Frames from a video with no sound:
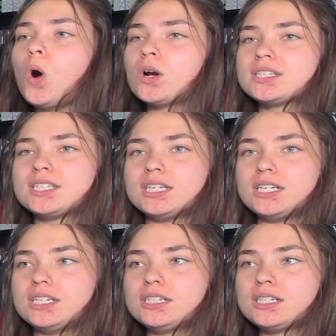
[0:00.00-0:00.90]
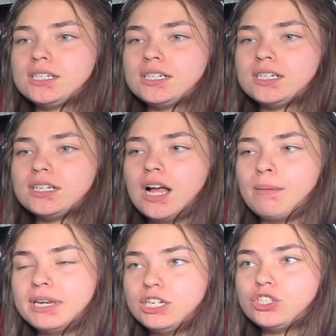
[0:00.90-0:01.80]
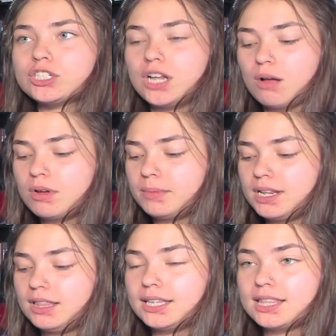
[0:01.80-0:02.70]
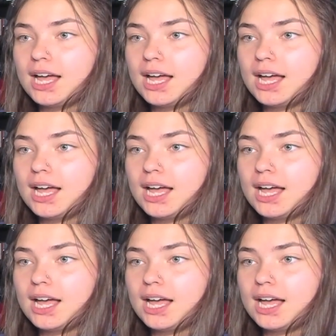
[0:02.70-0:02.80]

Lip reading: RZ, I'm gonna need you to stop coming in like